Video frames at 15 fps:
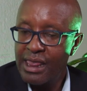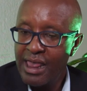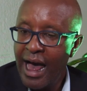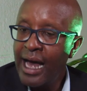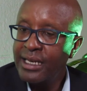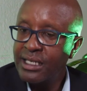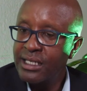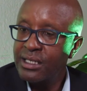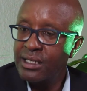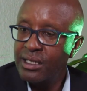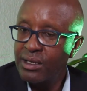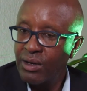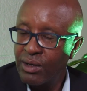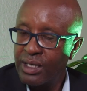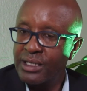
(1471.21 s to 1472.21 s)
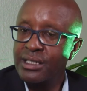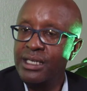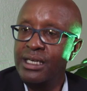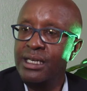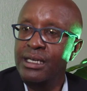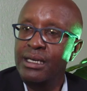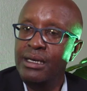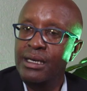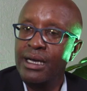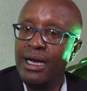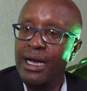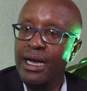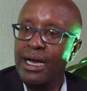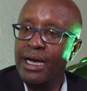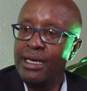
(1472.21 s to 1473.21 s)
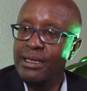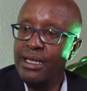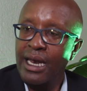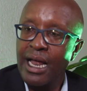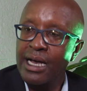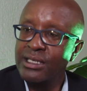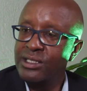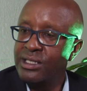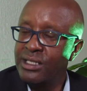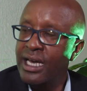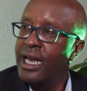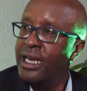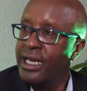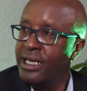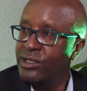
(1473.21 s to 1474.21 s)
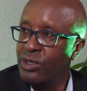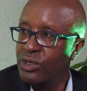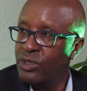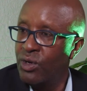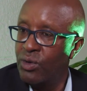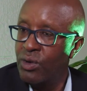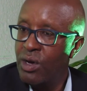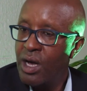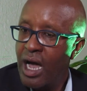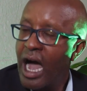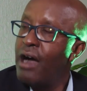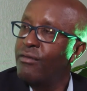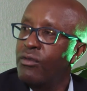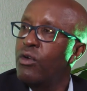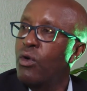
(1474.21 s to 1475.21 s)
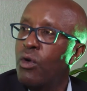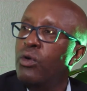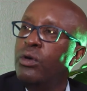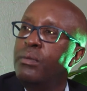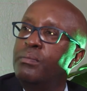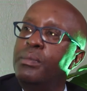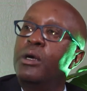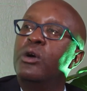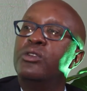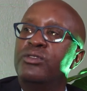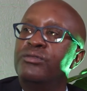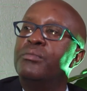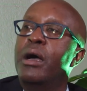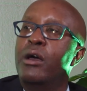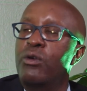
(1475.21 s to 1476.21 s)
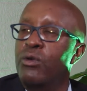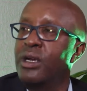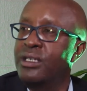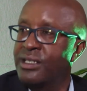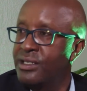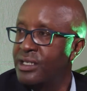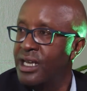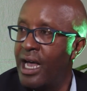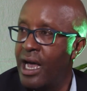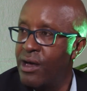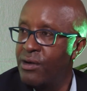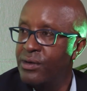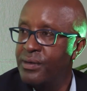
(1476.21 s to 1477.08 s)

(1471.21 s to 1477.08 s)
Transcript: That, honestly, in the last 10 years or so, I've grown because of my role as a CIO.